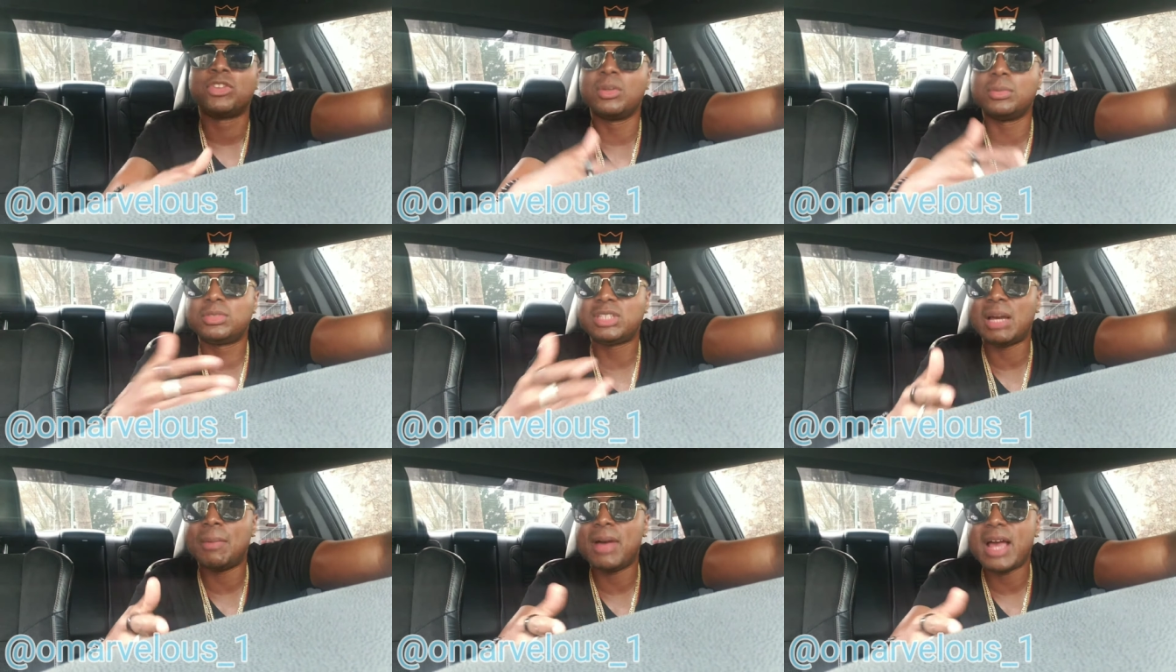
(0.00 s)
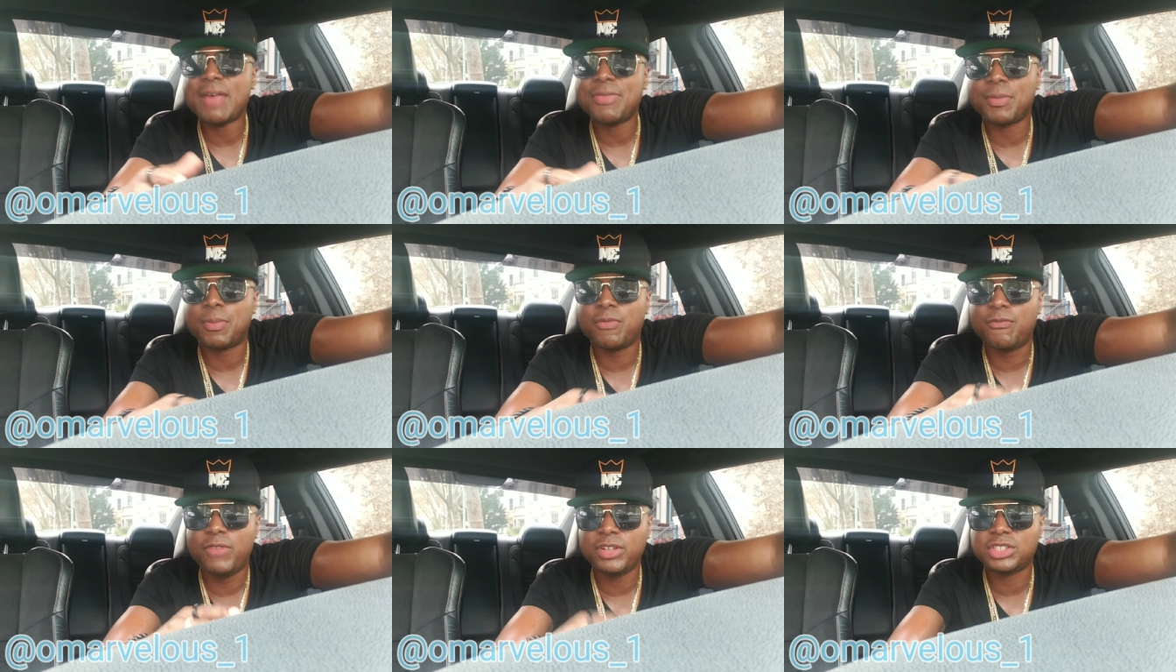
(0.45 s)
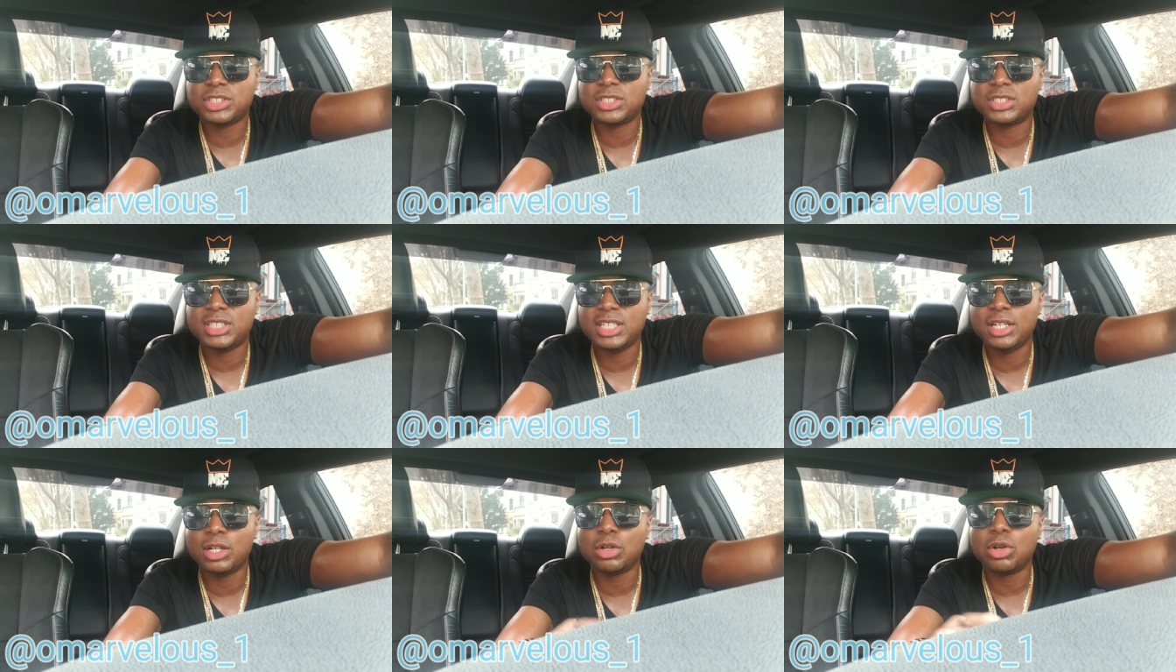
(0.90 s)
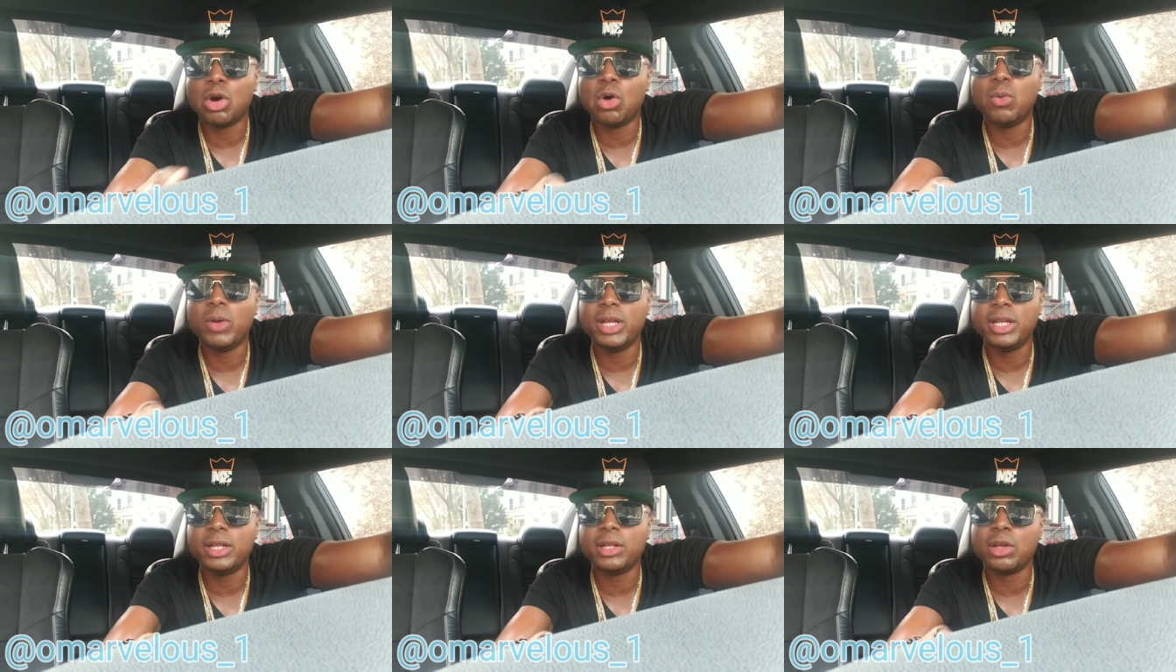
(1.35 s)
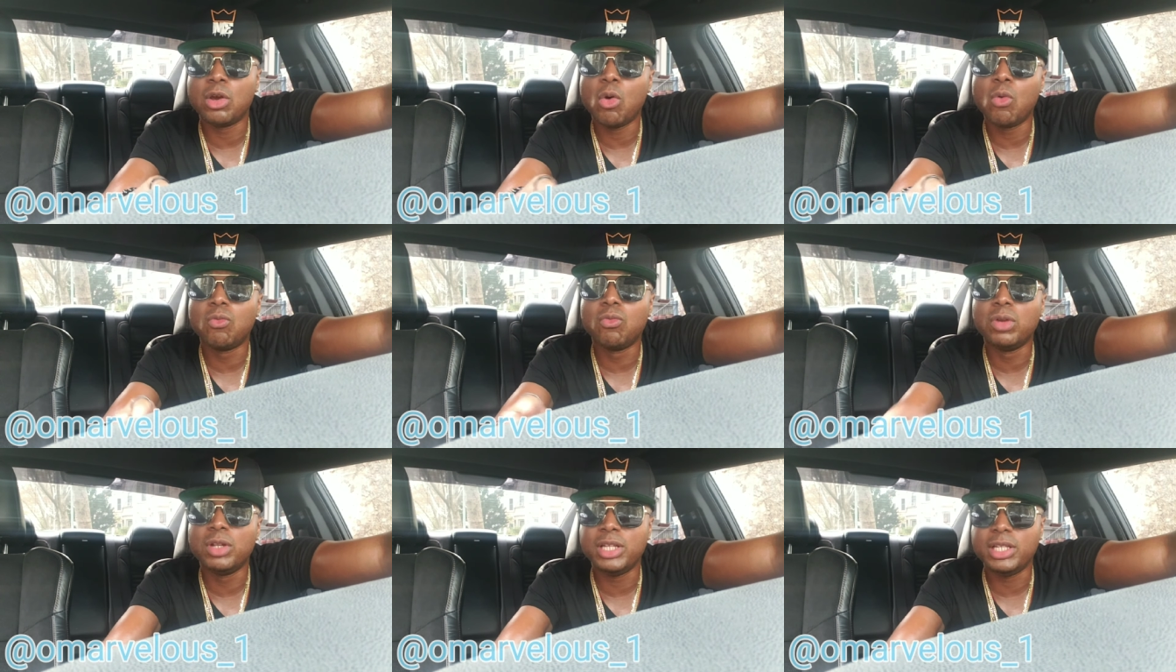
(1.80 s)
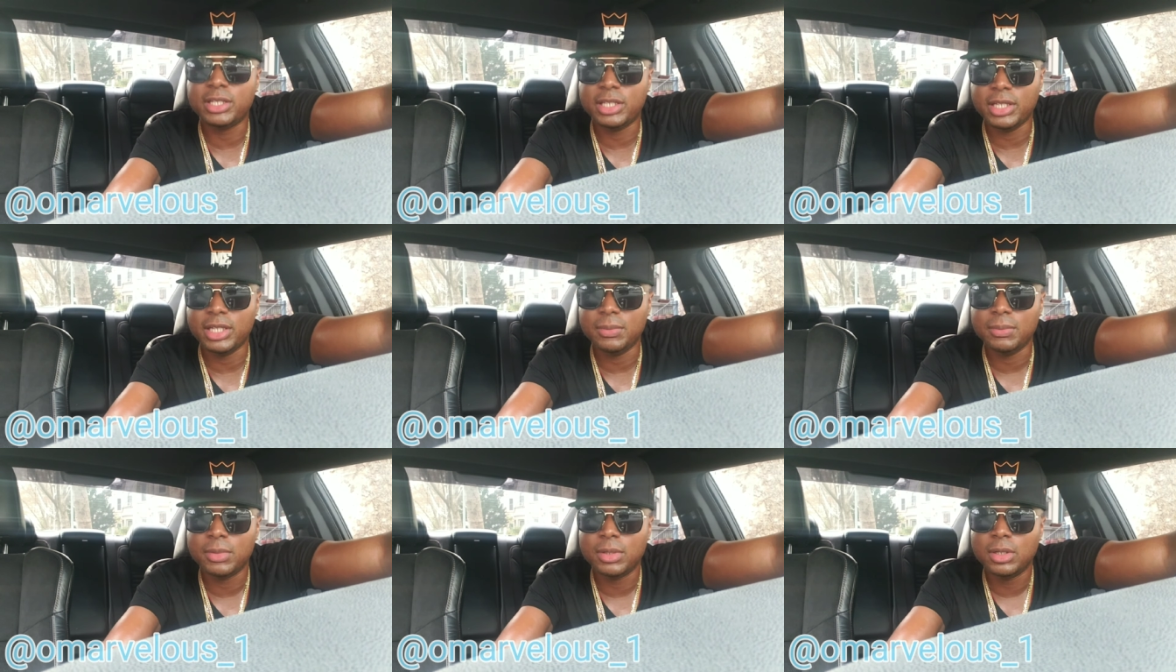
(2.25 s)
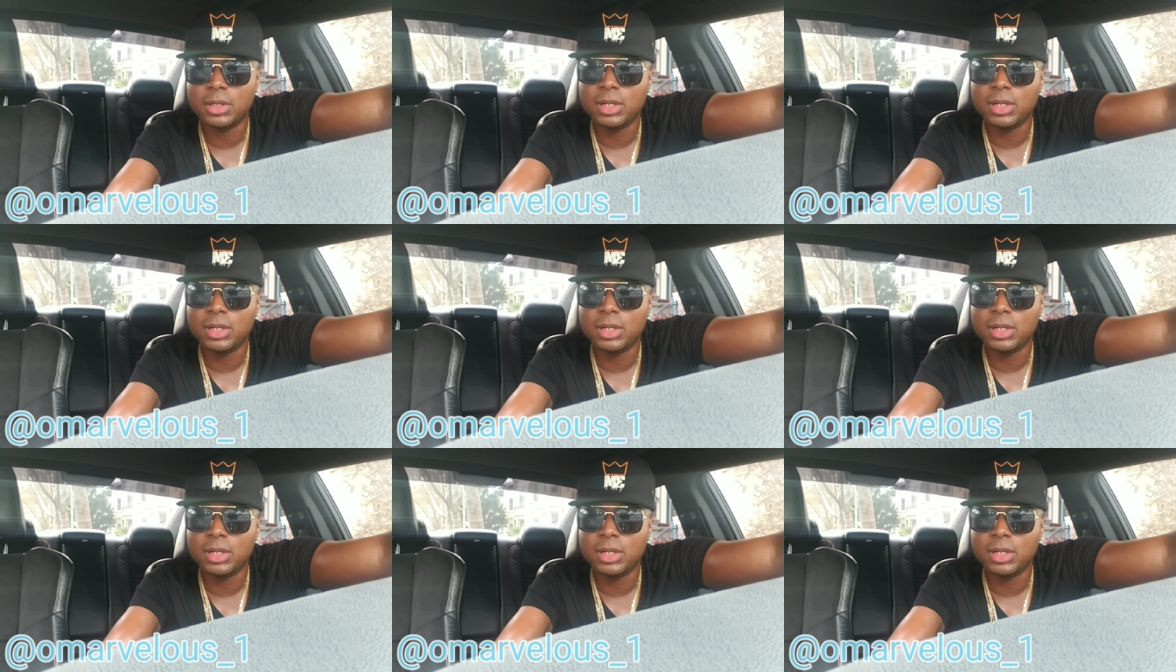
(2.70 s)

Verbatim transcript: Sometimes I have the proficiency to go in and go really deep.